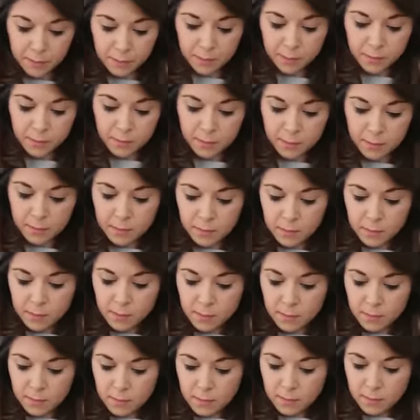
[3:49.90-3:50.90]

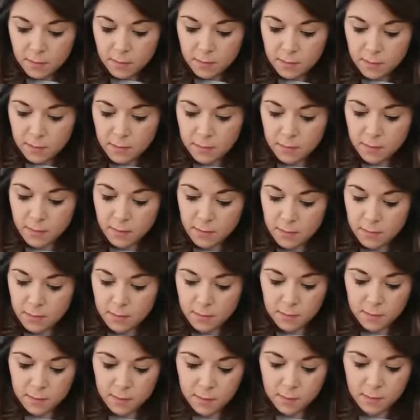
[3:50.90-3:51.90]

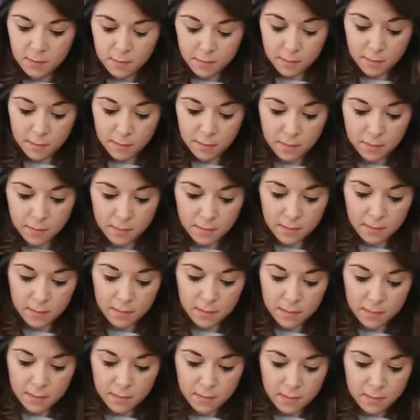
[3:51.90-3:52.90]

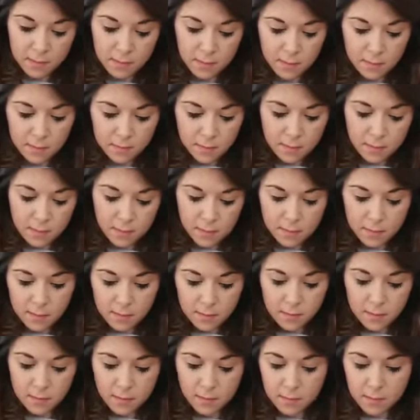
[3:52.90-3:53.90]

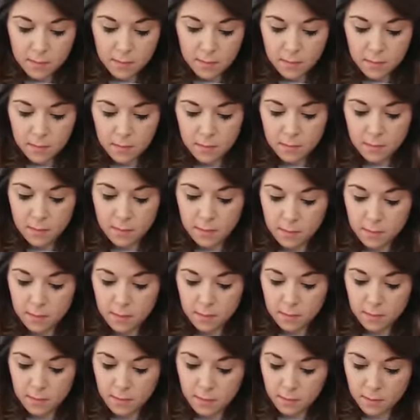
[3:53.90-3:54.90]

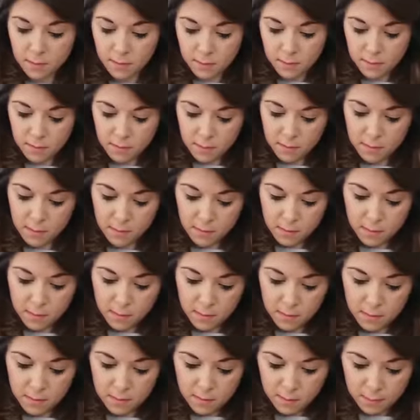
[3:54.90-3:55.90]

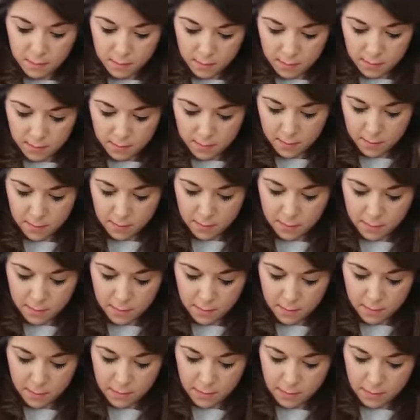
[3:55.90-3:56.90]

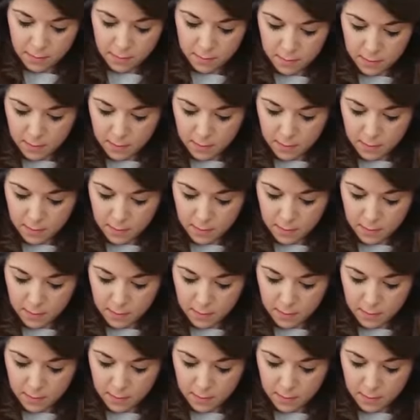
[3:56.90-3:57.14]
(no one is talking)